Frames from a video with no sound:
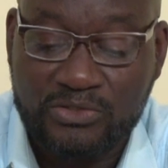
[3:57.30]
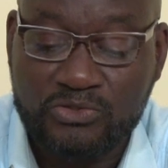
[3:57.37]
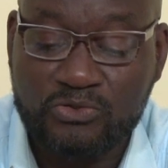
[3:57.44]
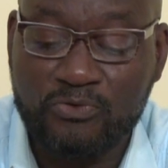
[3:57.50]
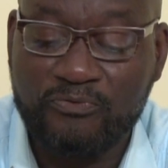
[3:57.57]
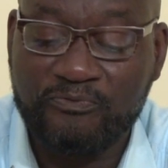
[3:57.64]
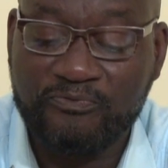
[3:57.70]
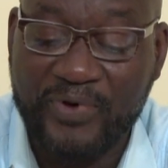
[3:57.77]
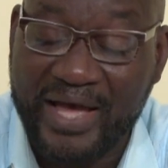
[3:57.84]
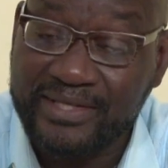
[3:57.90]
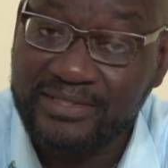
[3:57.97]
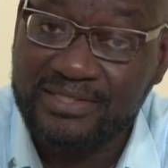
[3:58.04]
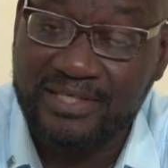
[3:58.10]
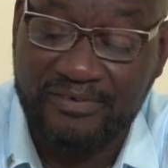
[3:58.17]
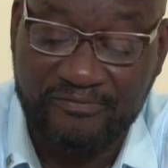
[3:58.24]
to
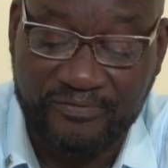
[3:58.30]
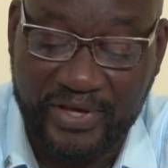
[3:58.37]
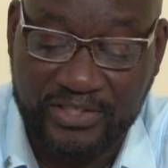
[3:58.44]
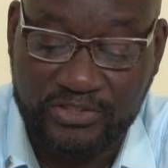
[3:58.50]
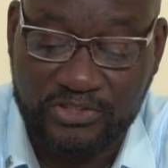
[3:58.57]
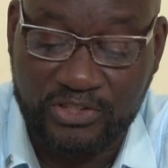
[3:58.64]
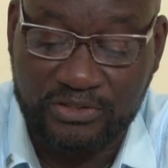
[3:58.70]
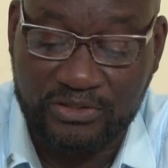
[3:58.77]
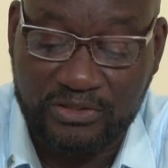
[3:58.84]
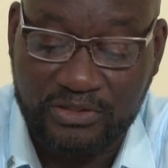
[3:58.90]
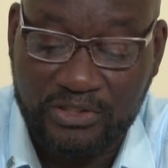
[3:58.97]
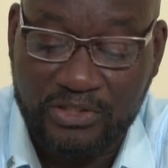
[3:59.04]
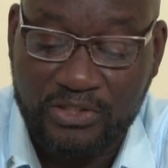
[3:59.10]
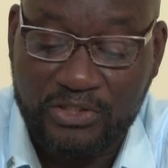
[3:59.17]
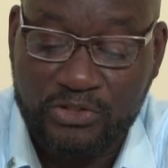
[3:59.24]
fight the
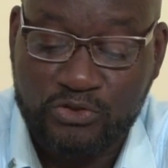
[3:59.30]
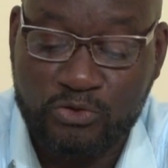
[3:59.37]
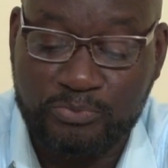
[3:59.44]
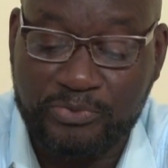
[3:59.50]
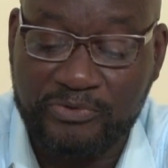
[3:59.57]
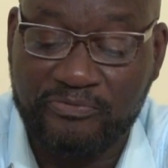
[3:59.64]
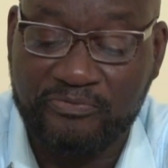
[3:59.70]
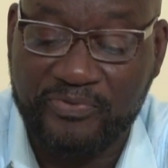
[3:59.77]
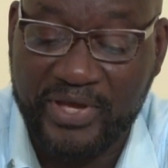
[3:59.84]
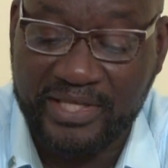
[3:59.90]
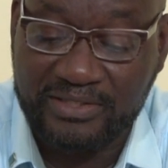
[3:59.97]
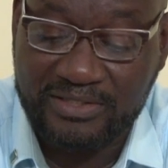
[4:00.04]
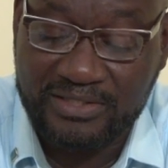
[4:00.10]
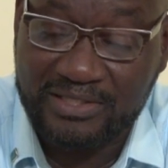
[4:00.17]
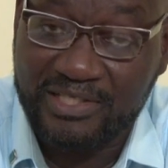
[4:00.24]
infection, to
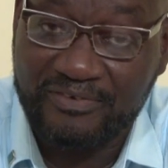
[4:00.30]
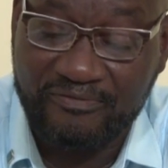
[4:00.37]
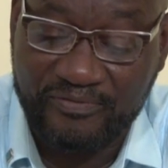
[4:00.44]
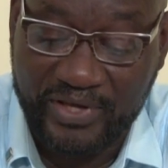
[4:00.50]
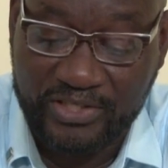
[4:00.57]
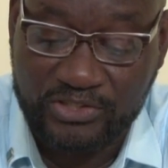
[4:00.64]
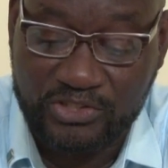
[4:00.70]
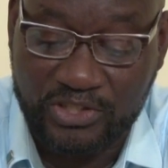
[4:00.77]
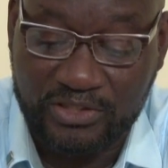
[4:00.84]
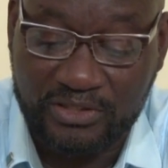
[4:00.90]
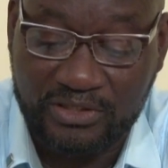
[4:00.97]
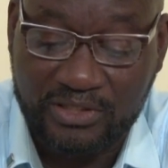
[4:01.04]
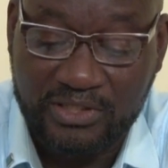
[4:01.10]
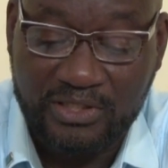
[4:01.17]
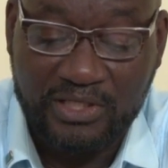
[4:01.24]
prevent the
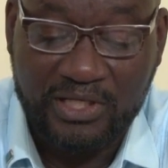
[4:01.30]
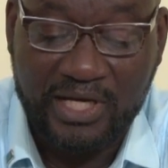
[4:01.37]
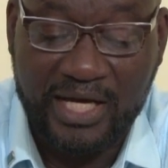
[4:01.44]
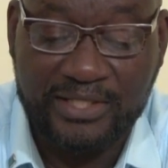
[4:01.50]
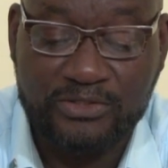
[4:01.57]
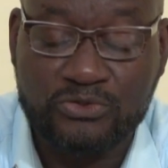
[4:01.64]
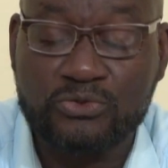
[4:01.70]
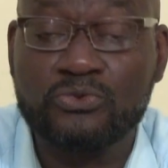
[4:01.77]
infection, and